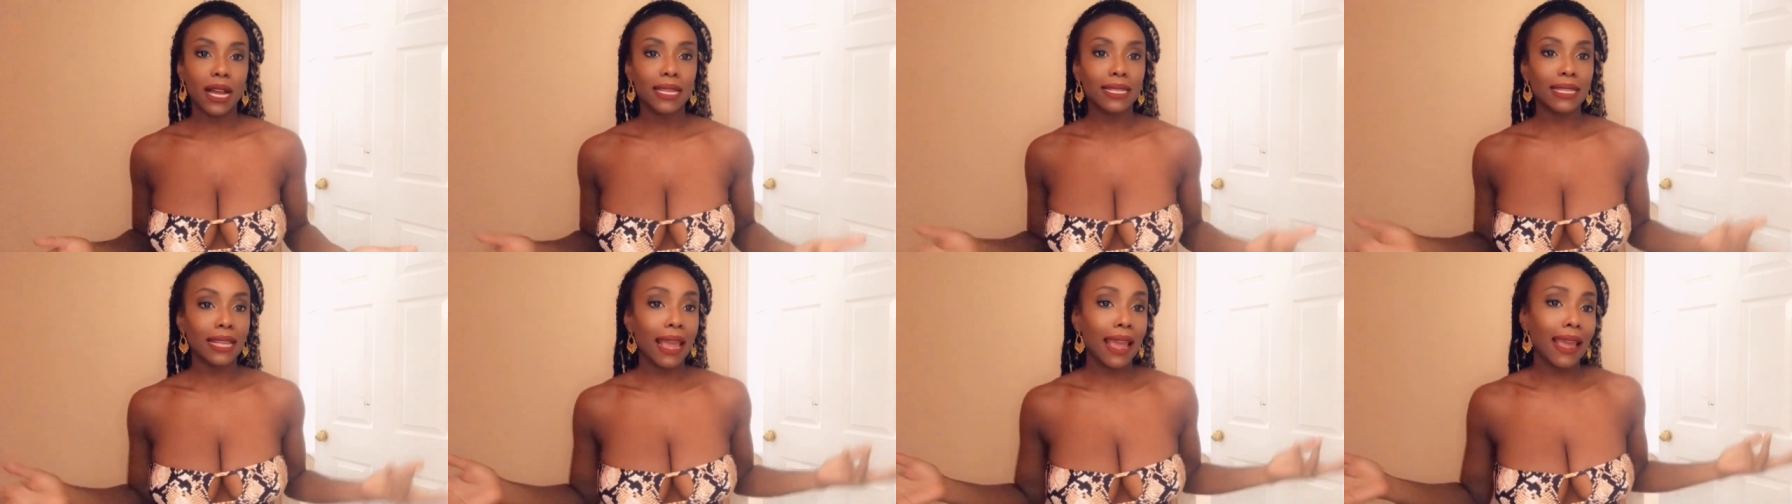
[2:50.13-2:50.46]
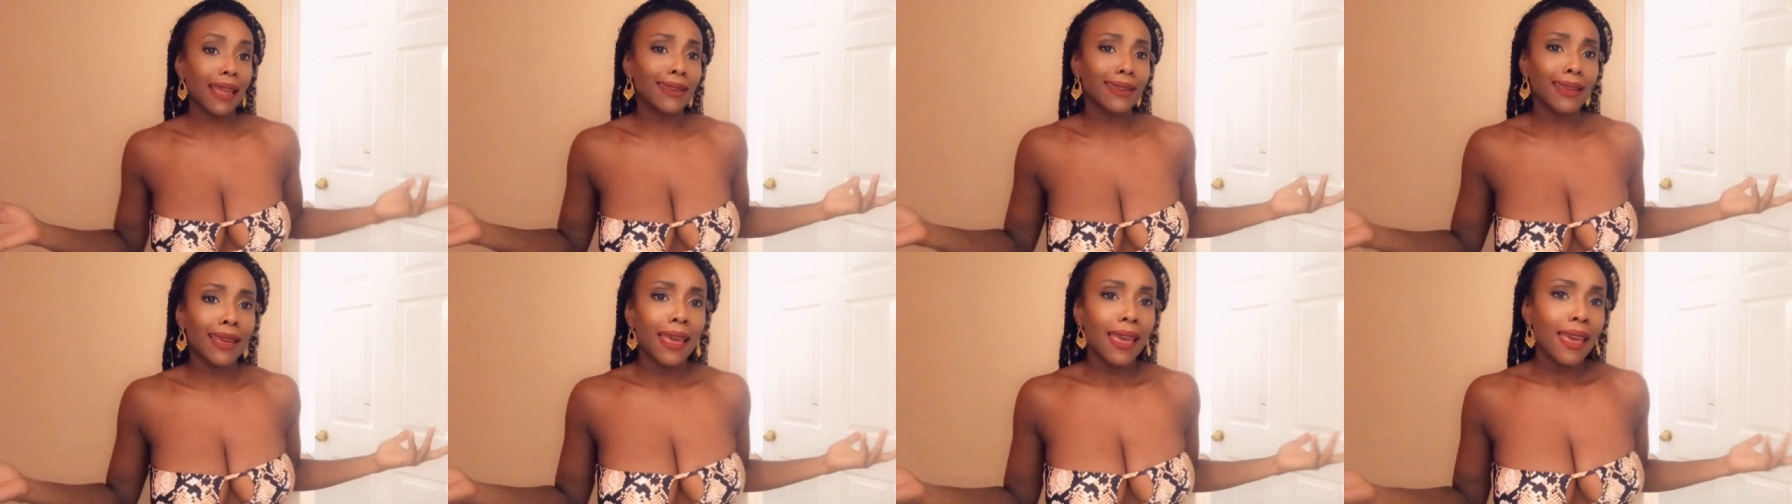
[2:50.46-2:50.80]
And
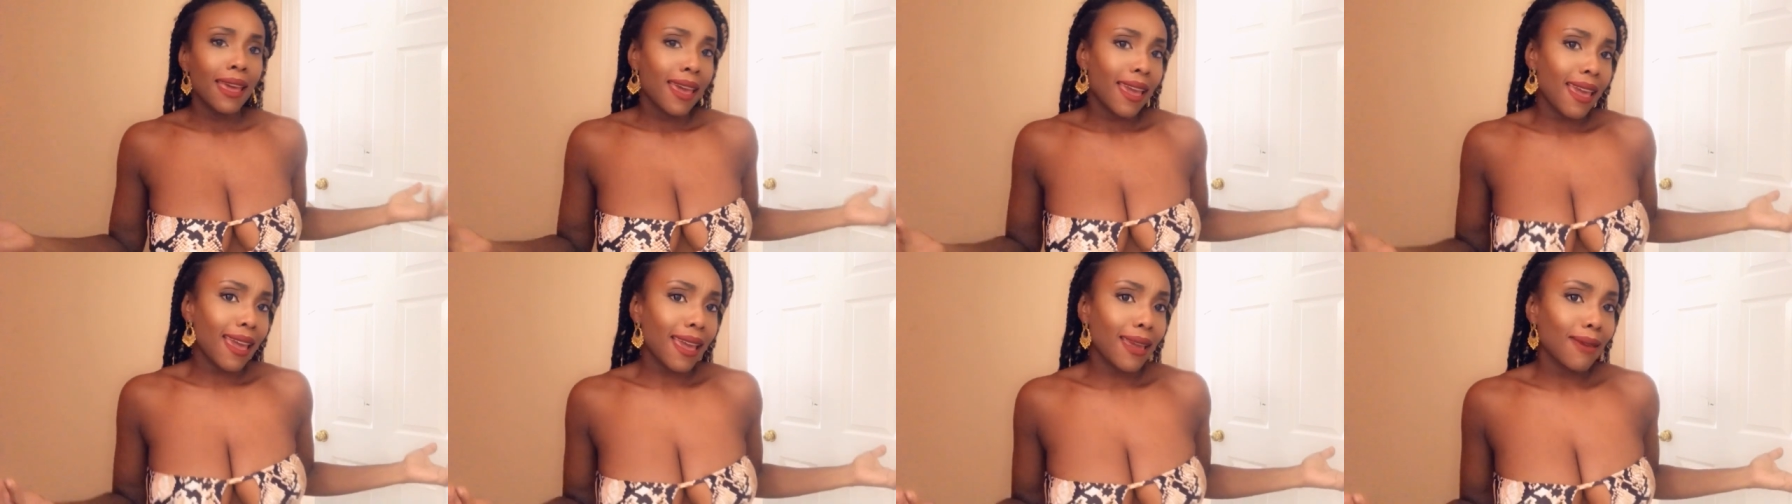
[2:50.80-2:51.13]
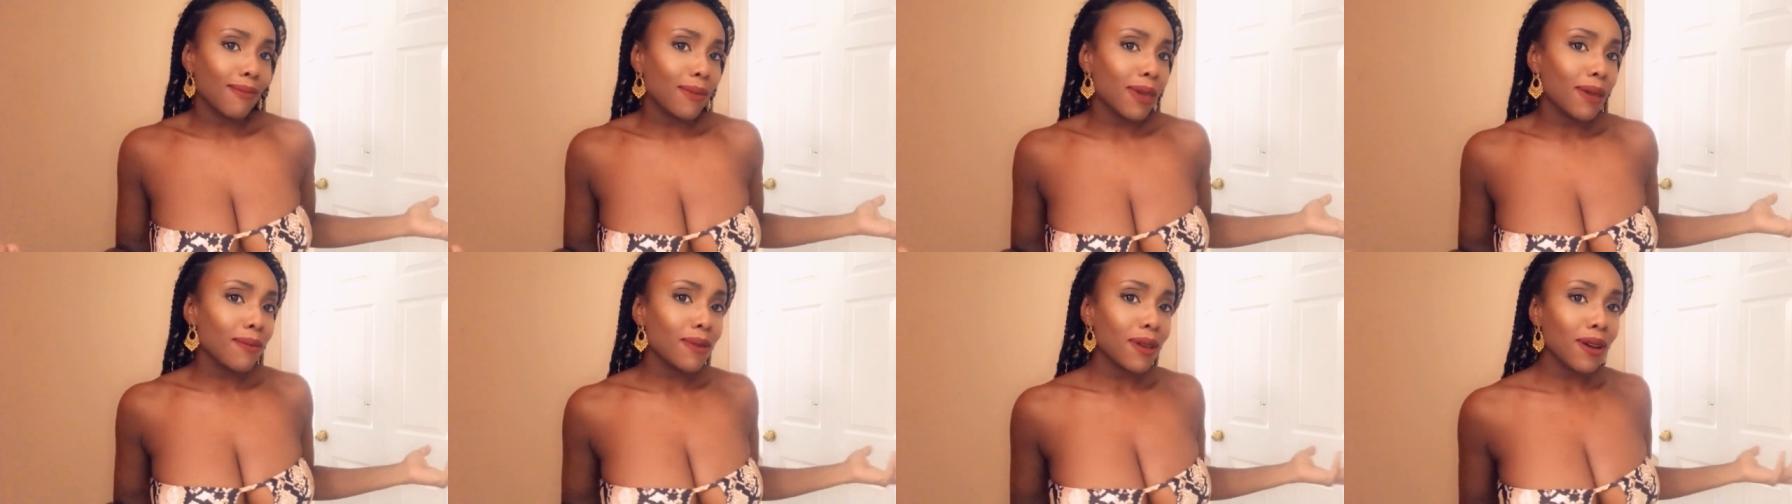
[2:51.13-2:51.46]
hey,
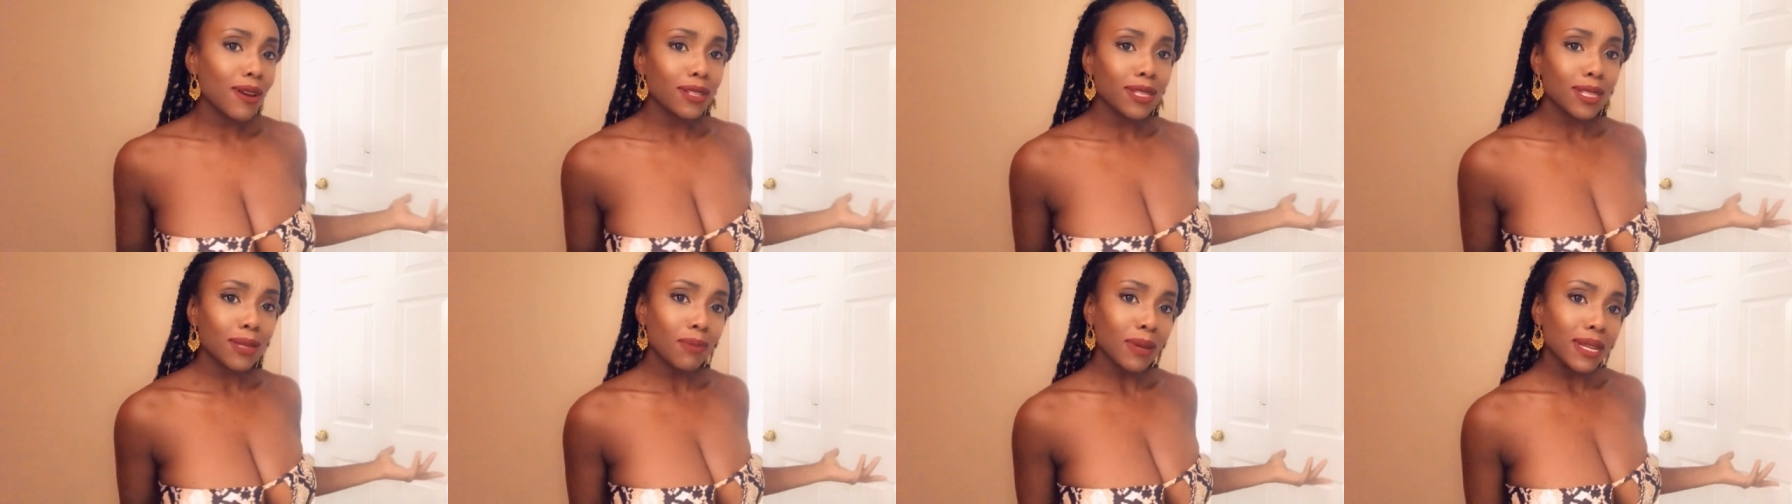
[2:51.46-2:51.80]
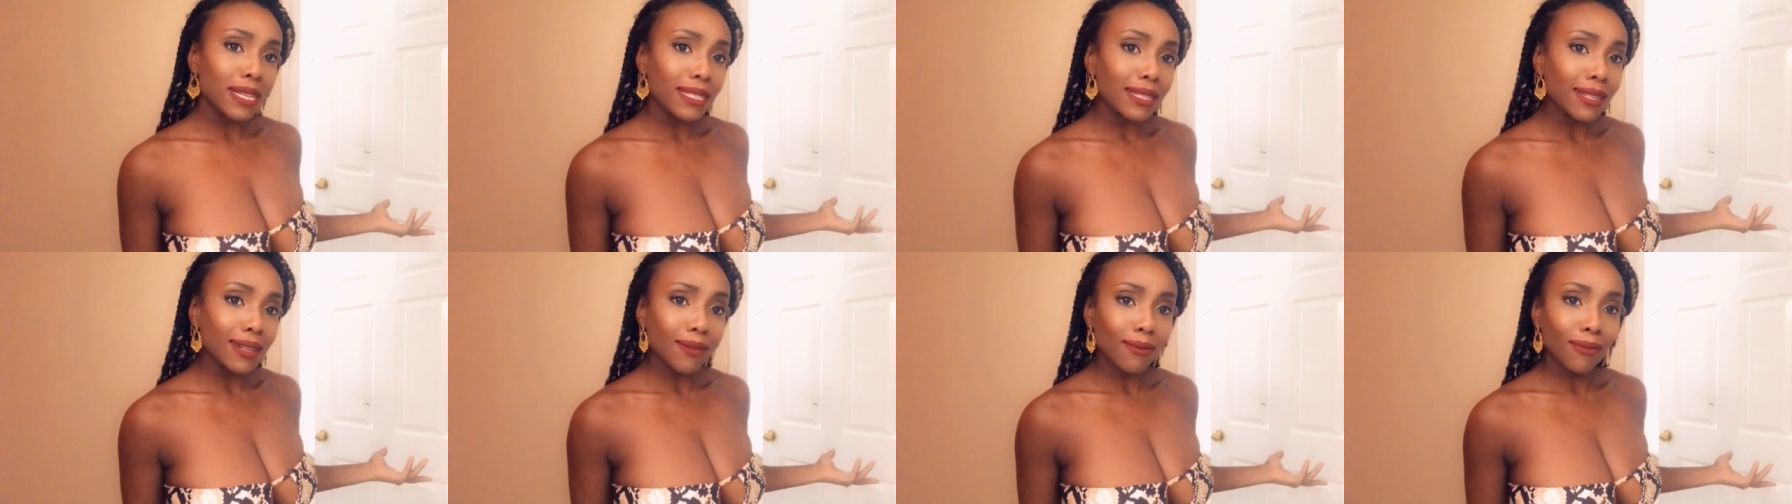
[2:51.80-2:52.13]
maybe I'll spice it
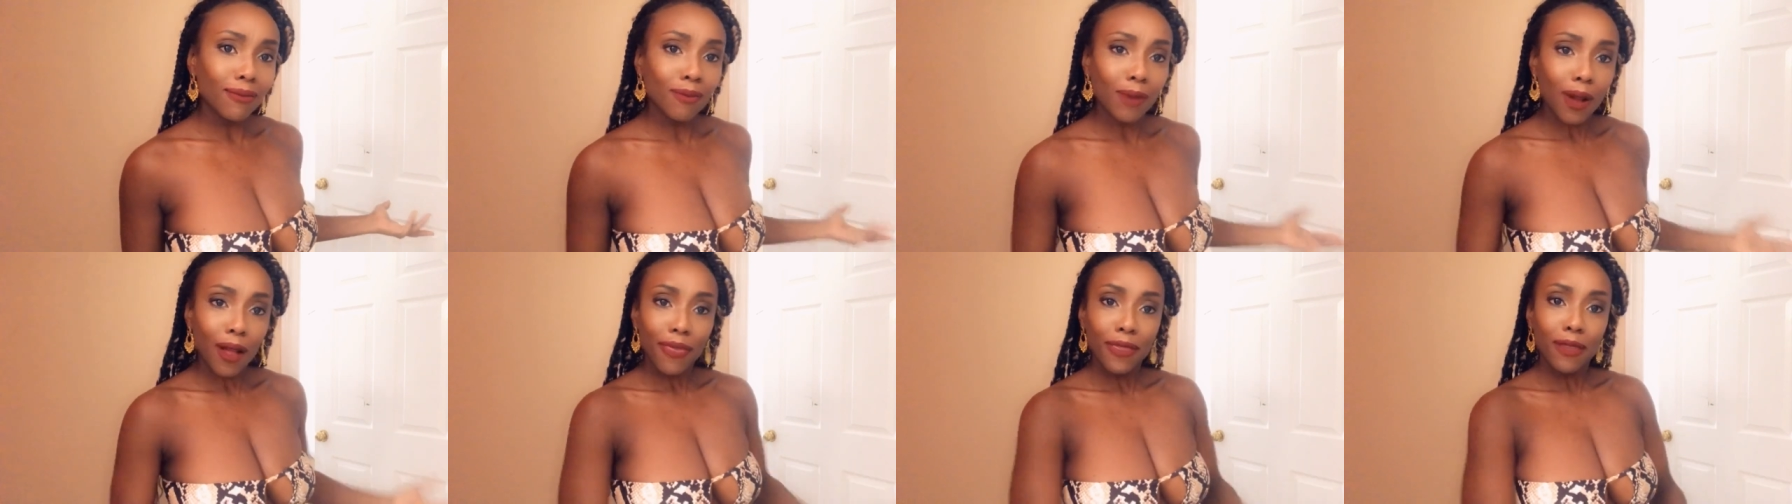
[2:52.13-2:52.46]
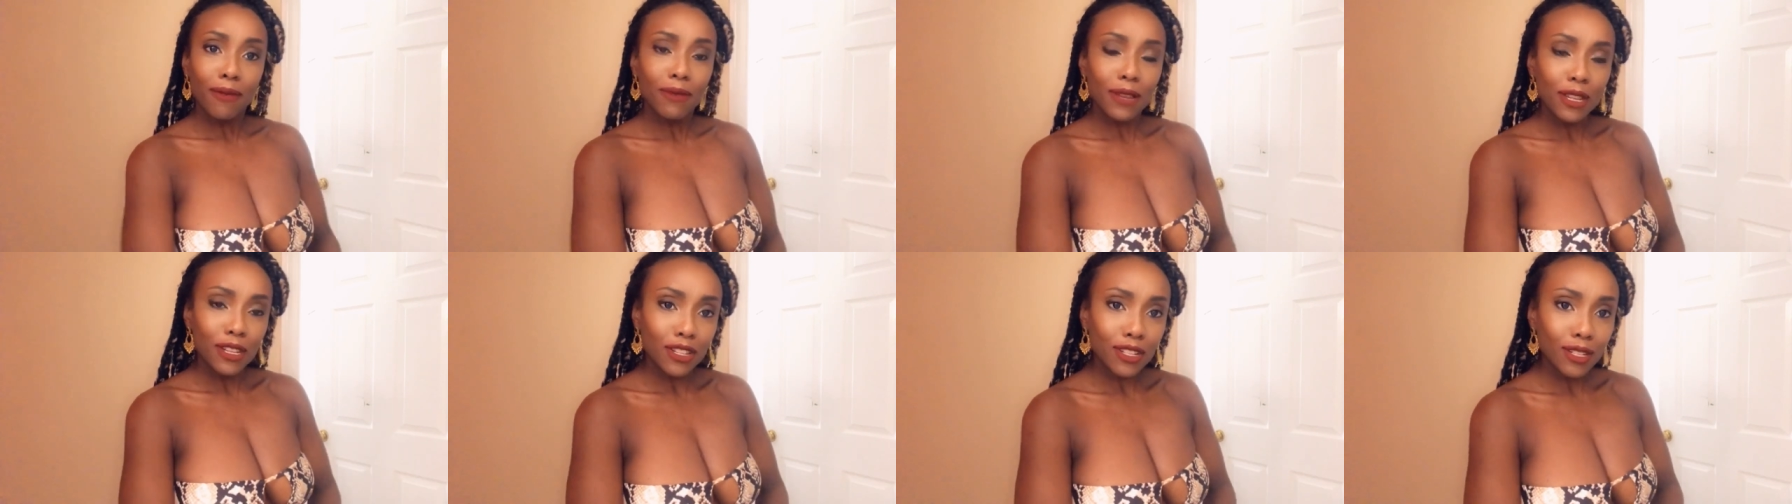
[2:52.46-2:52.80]
up on the
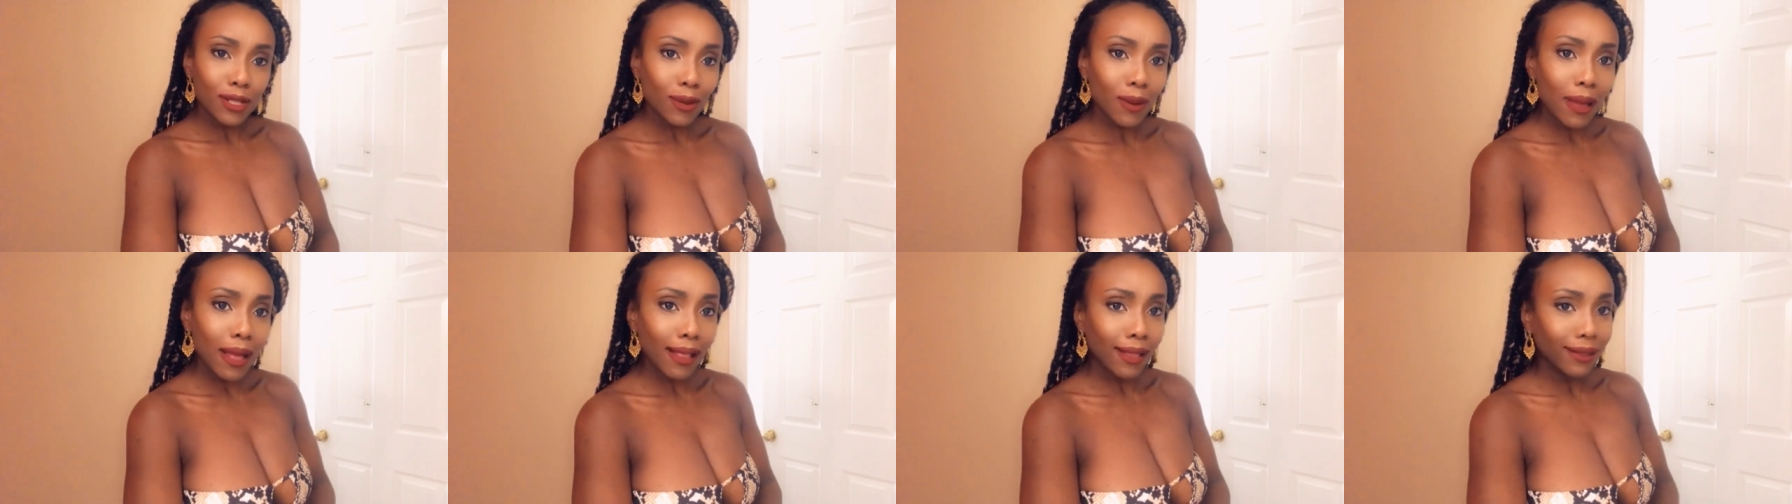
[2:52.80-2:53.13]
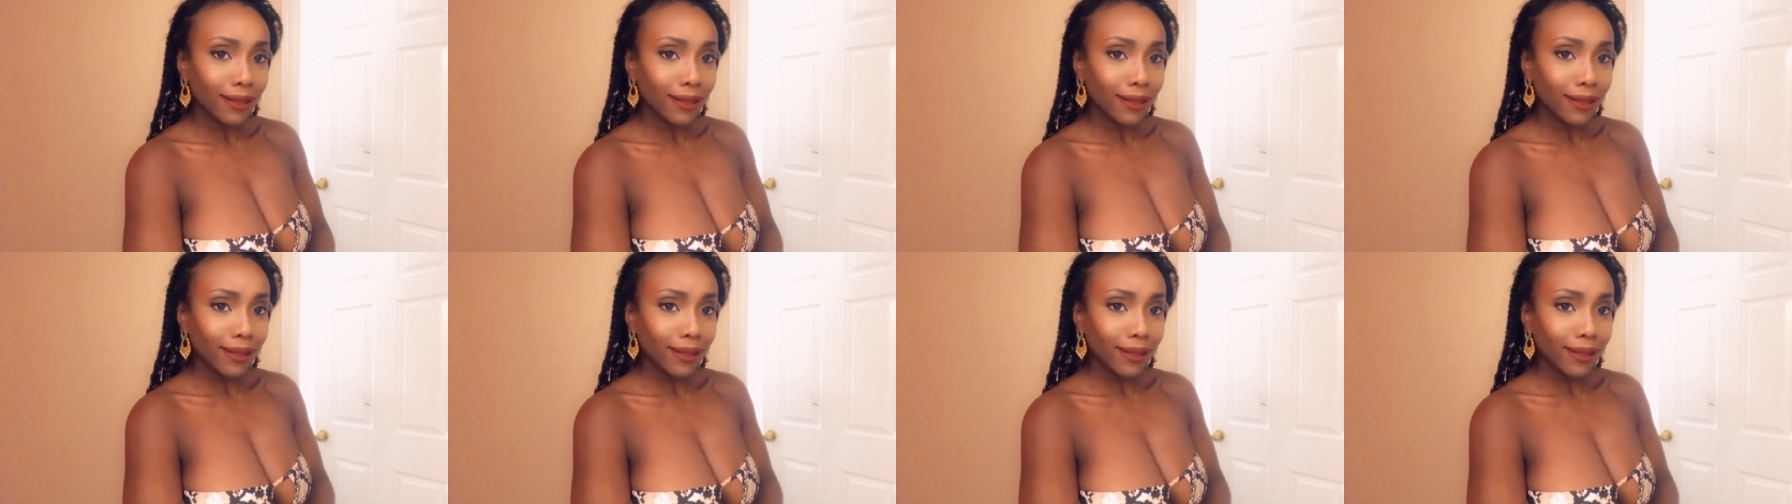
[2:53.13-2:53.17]
beach as well.